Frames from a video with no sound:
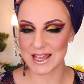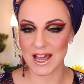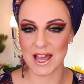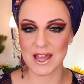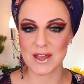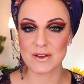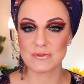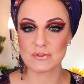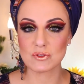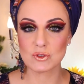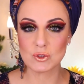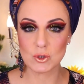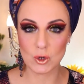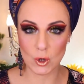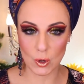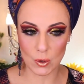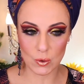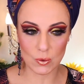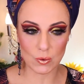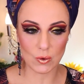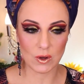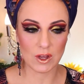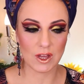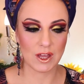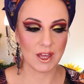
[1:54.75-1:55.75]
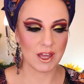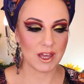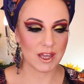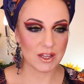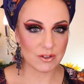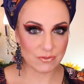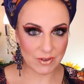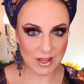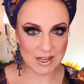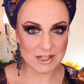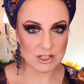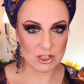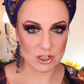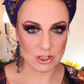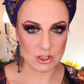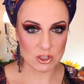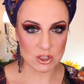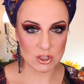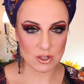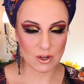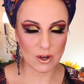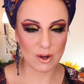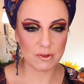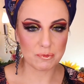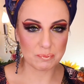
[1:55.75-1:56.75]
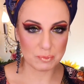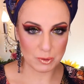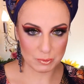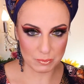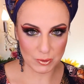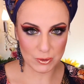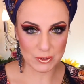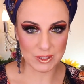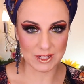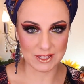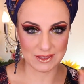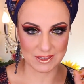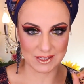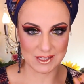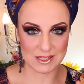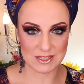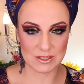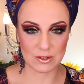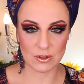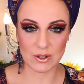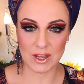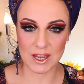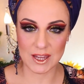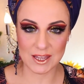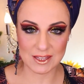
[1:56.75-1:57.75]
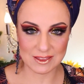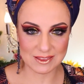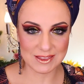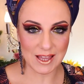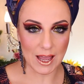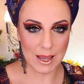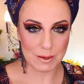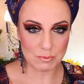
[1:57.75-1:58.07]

I have no advantage of promoting this, okay?